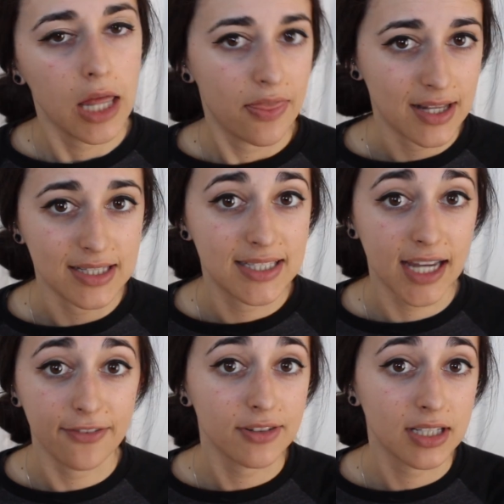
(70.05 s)
then
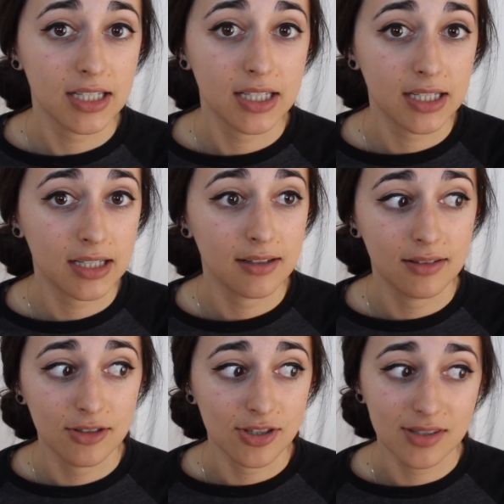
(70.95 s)
definitely
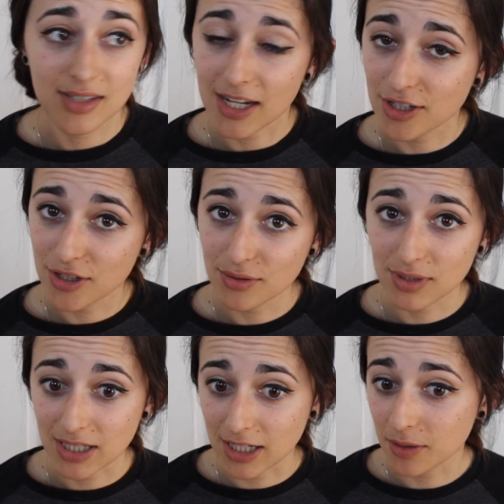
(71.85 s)
just stay
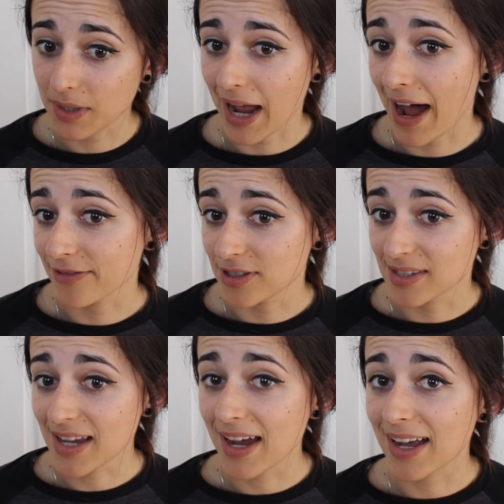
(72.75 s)
tuned and hear what I have to
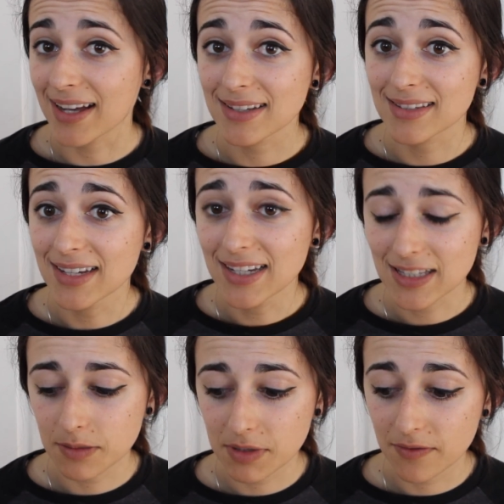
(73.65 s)
say, as it's
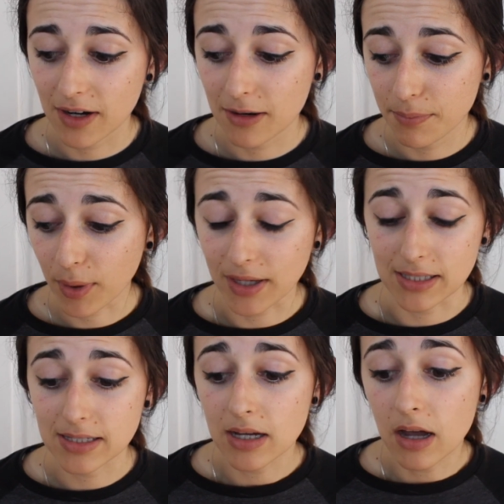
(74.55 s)
going to be very
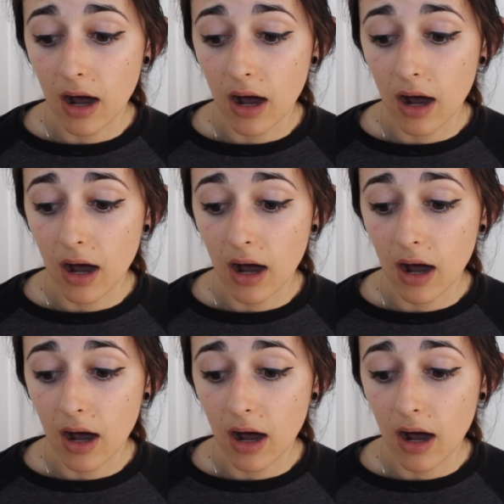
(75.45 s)
important.